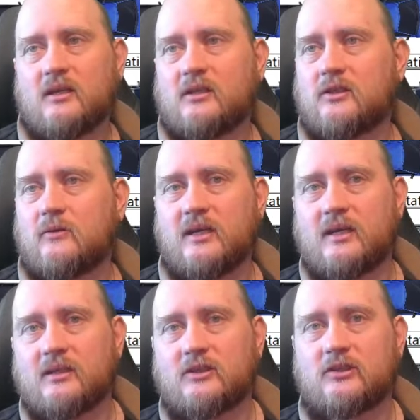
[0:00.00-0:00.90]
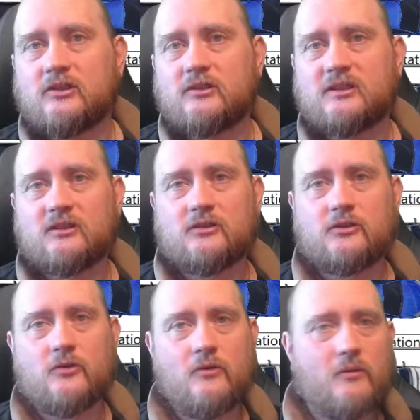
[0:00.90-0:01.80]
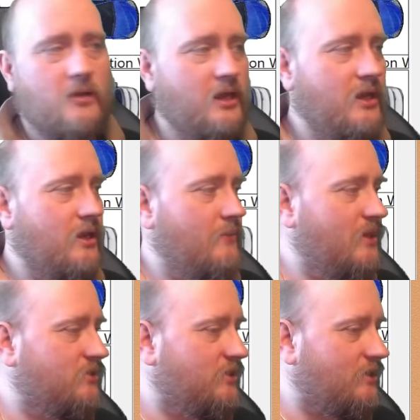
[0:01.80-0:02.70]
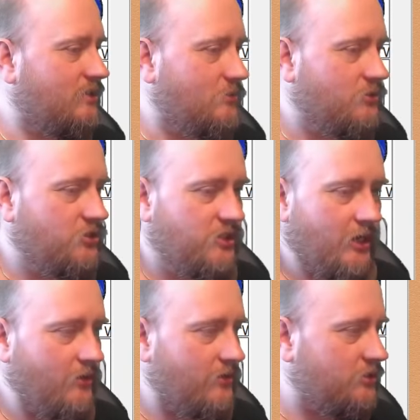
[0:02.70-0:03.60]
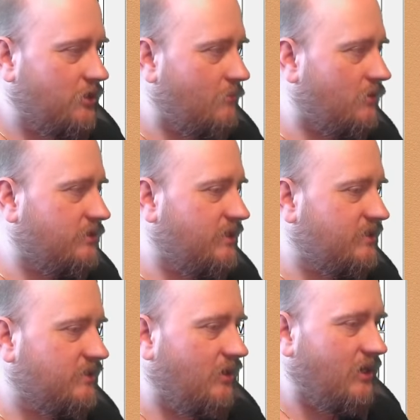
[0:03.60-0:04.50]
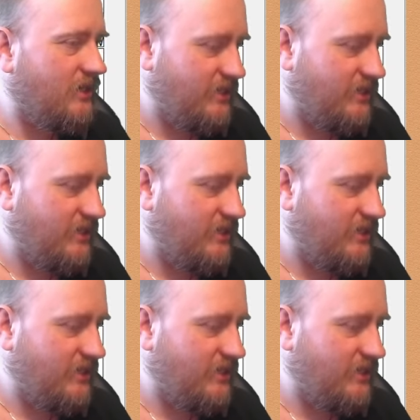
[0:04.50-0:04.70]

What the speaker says: So yeah, Sue mentioned there's no shadow on the symbols in this style.